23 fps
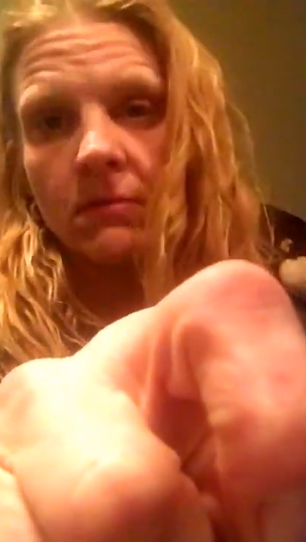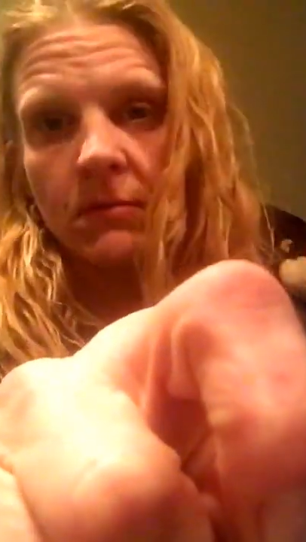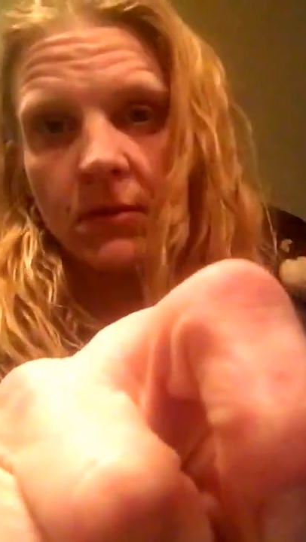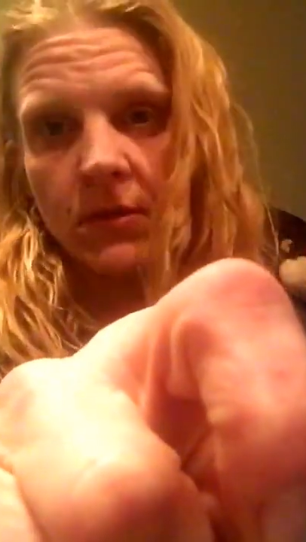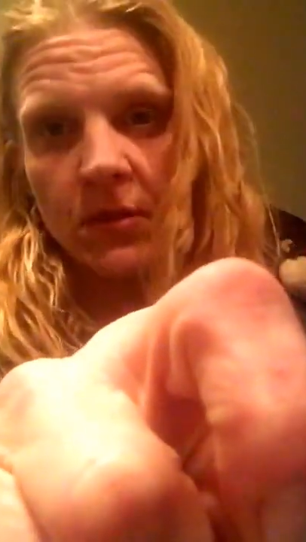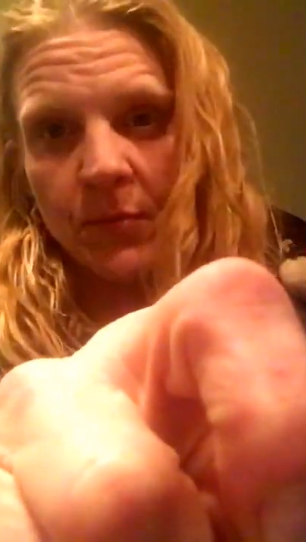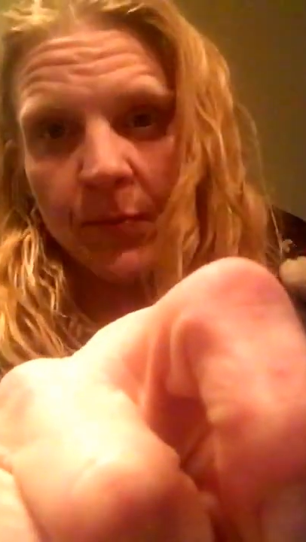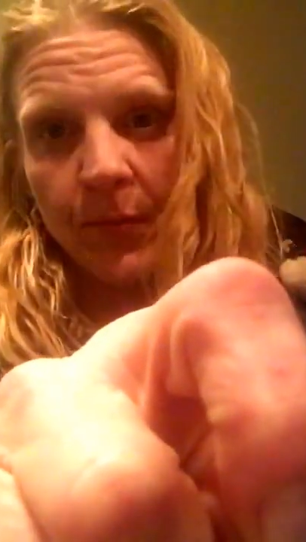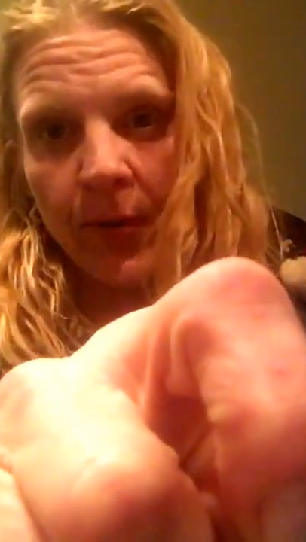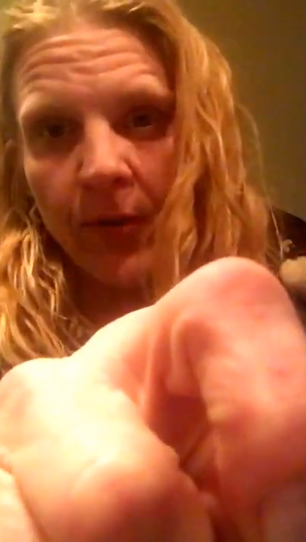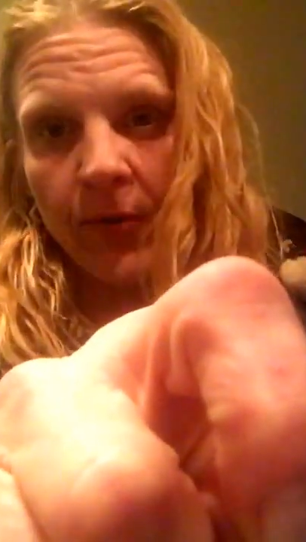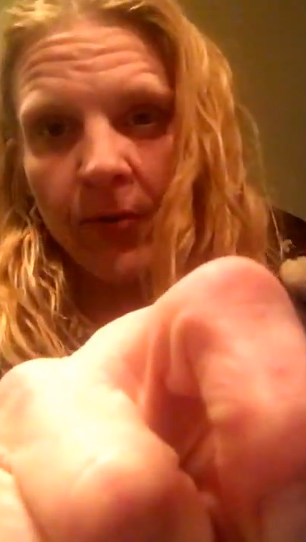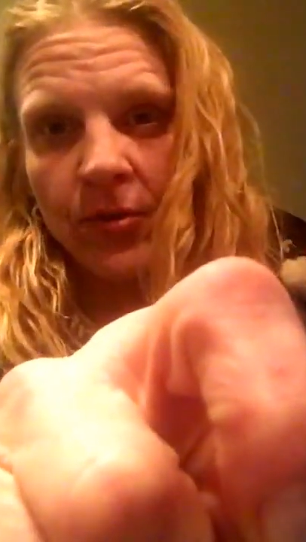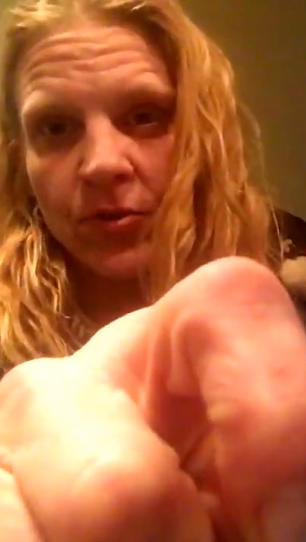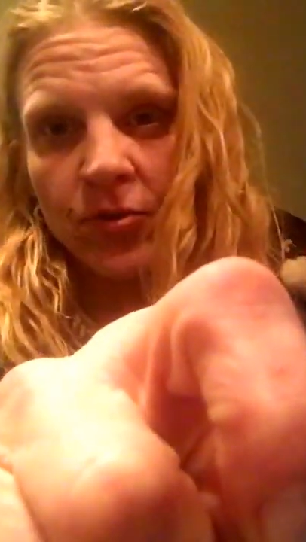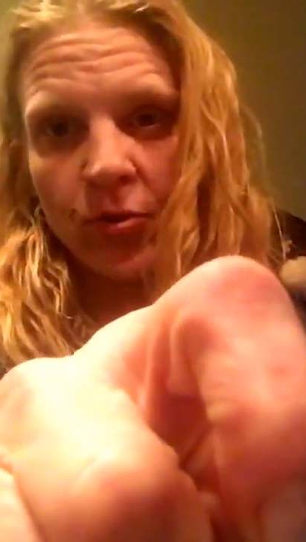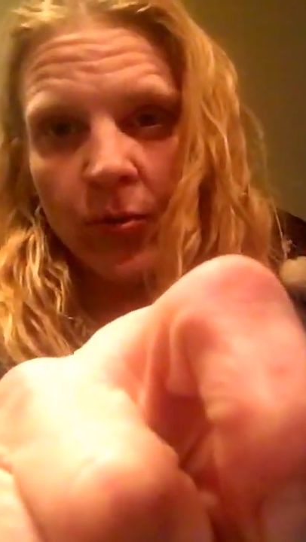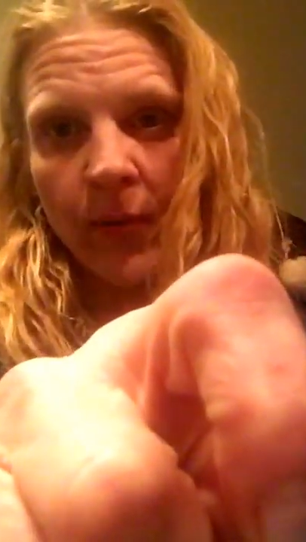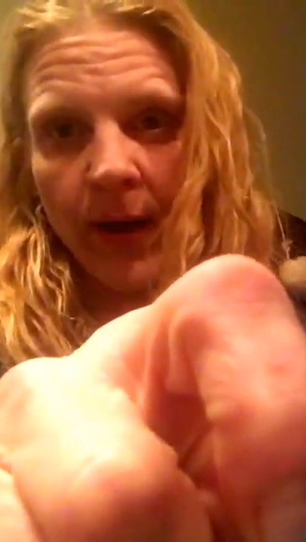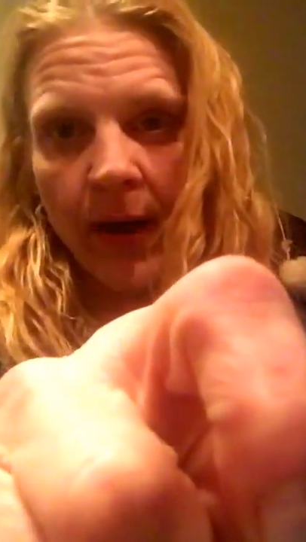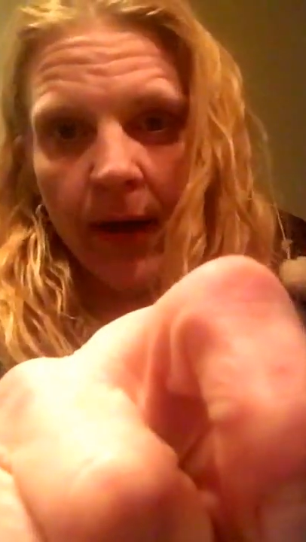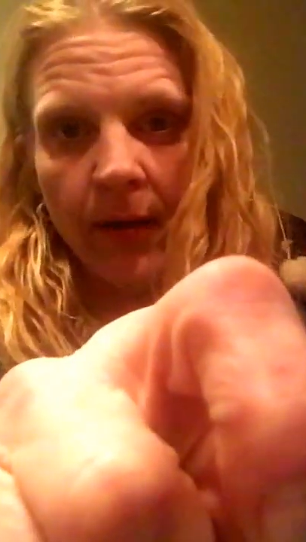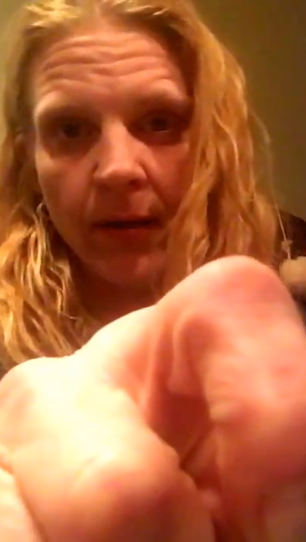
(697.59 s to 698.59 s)

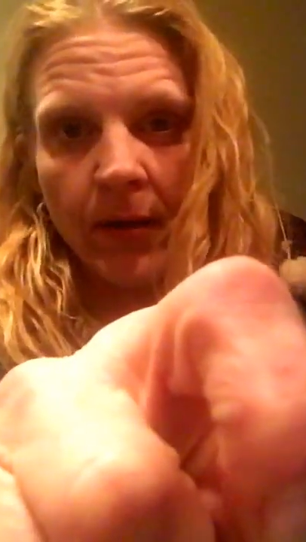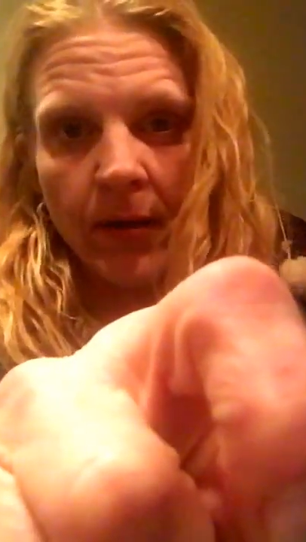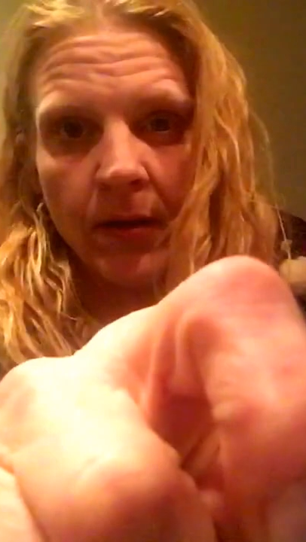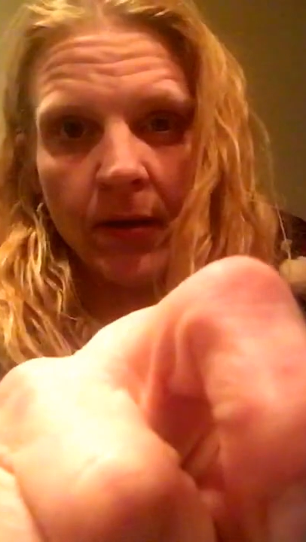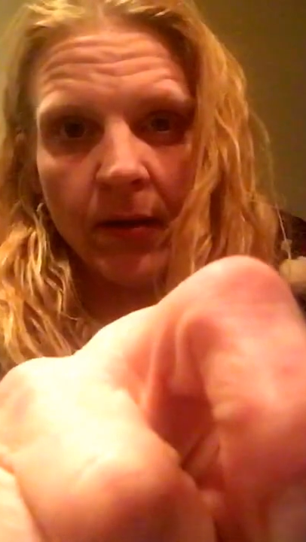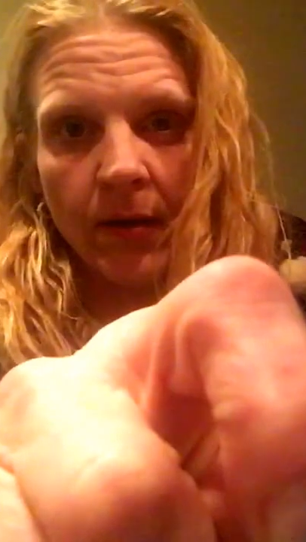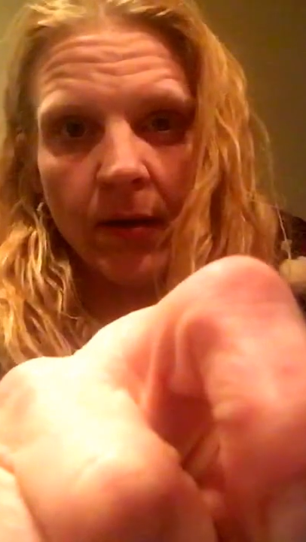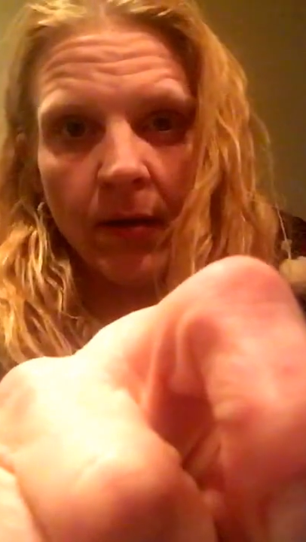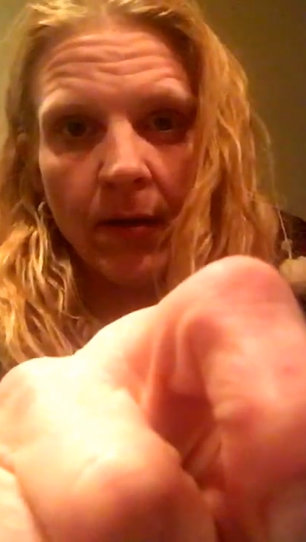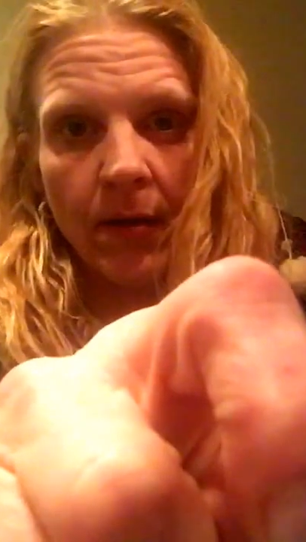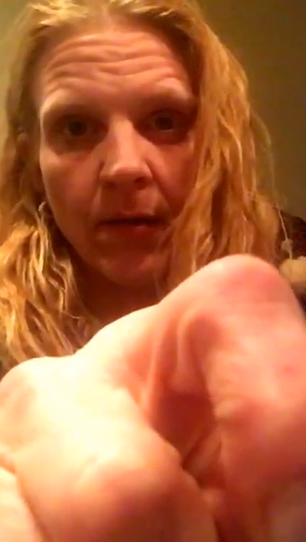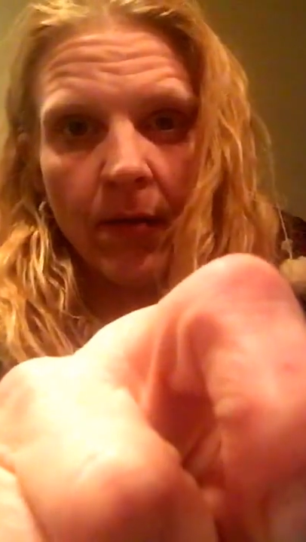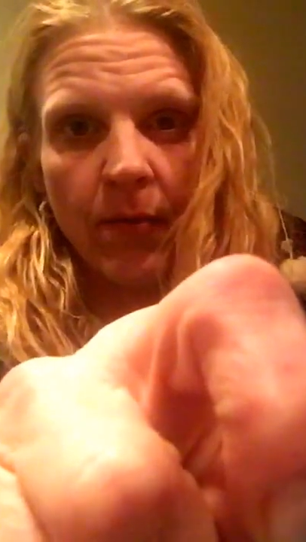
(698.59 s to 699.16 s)
spirituality,